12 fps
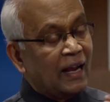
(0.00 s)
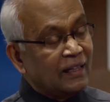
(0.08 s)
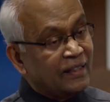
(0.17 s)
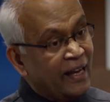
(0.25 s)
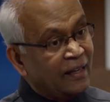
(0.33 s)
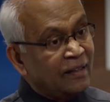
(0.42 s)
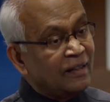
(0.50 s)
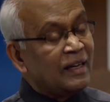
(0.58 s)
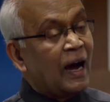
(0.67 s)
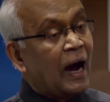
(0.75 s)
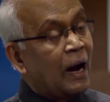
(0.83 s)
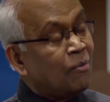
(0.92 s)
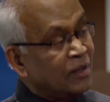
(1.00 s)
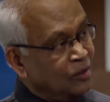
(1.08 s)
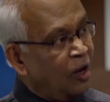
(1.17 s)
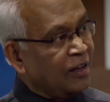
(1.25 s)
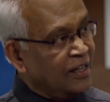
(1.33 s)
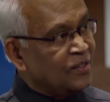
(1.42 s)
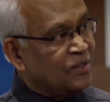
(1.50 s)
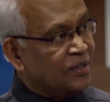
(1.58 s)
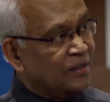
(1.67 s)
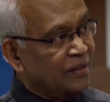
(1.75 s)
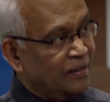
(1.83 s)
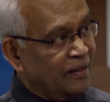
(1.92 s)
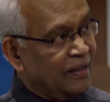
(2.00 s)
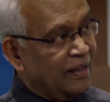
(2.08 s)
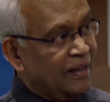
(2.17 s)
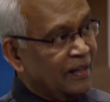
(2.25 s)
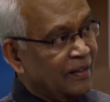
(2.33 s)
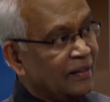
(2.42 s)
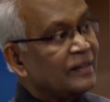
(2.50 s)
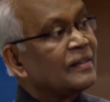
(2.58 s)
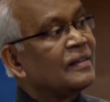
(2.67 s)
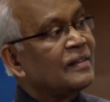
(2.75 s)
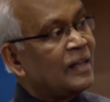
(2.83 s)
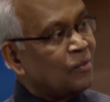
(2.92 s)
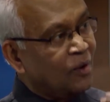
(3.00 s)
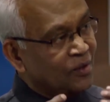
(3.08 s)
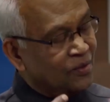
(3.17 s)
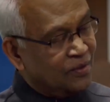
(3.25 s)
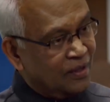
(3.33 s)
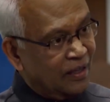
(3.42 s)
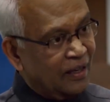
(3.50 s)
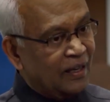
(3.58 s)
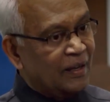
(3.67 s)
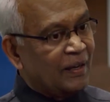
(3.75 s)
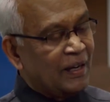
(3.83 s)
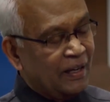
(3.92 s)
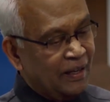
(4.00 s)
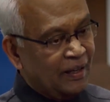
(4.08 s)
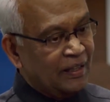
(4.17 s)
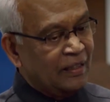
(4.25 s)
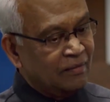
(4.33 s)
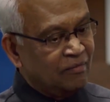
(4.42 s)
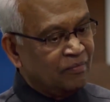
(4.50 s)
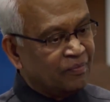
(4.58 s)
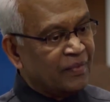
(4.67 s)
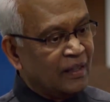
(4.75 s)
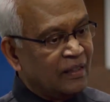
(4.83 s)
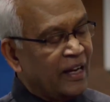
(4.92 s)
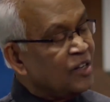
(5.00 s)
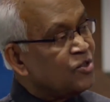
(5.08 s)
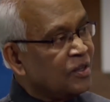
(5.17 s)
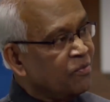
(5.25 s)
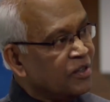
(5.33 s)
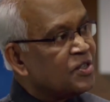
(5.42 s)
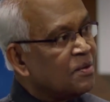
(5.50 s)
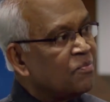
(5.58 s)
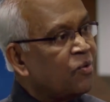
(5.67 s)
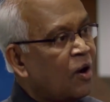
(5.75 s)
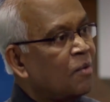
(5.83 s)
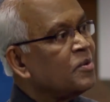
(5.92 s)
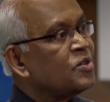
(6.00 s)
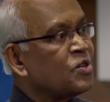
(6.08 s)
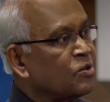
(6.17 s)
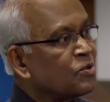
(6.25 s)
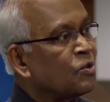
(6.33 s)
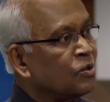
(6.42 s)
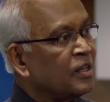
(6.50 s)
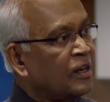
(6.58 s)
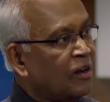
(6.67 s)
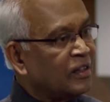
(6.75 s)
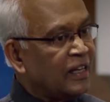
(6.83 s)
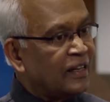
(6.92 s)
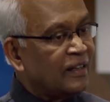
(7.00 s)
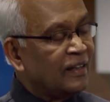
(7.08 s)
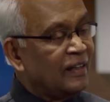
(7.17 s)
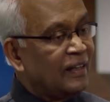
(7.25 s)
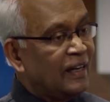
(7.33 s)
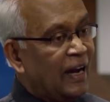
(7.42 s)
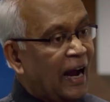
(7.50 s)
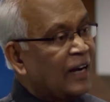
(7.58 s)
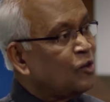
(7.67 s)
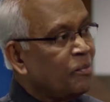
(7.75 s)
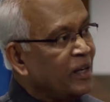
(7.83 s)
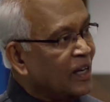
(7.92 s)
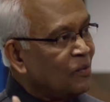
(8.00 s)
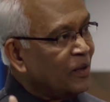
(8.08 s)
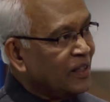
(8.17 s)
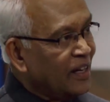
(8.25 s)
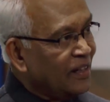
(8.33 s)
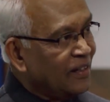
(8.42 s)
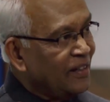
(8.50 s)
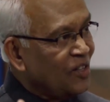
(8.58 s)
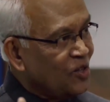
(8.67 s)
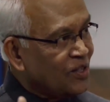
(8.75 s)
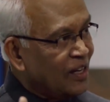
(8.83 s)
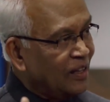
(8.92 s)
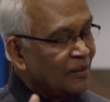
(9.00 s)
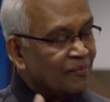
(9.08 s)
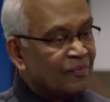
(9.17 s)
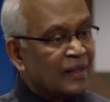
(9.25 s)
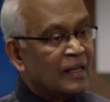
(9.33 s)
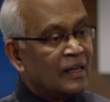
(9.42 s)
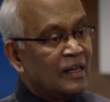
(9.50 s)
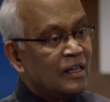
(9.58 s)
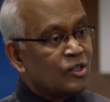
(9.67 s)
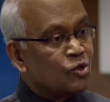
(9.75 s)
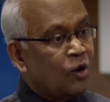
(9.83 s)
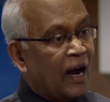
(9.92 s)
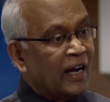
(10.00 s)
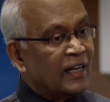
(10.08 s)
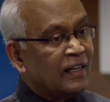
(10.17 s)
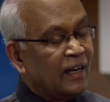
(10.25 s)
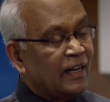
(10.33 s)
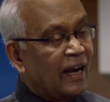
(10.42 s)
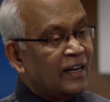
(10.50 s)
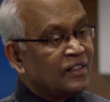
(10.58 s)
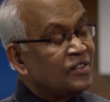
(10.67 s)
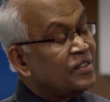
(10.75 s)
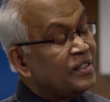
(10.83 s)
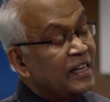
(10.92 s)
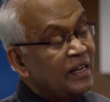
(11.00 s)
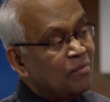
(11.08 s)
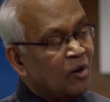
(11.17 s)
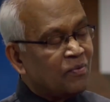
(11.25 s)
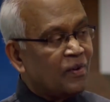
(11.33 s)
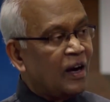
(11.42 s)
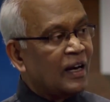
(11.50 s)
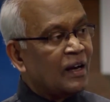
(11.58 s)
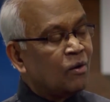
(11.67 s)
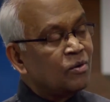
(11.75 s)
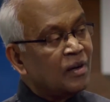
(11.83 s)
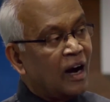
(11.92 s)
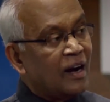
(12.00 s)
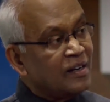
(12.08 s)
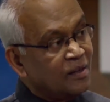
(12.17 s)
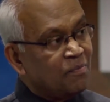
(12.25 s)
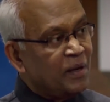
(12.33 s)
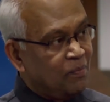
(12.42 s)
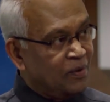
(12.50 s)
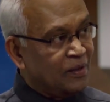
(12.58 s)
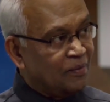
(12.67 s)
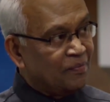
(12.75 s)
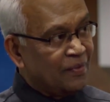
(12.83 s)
Then our knowledge that was in the ancient wisdom form in Sanskrit and all that had to be converted digitally. So I had a team of around 100 people,